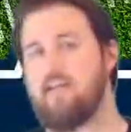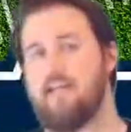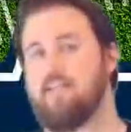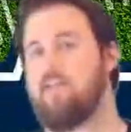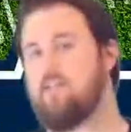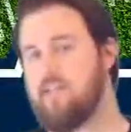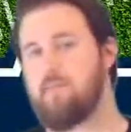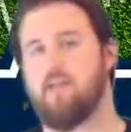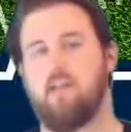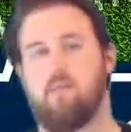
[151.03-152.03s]
It's
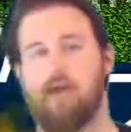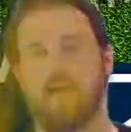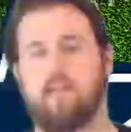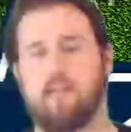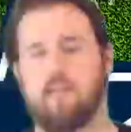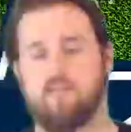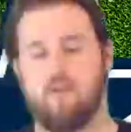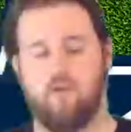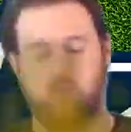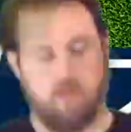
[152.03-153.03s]
intercepted in the back of the end
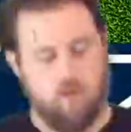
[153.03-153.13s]
zone.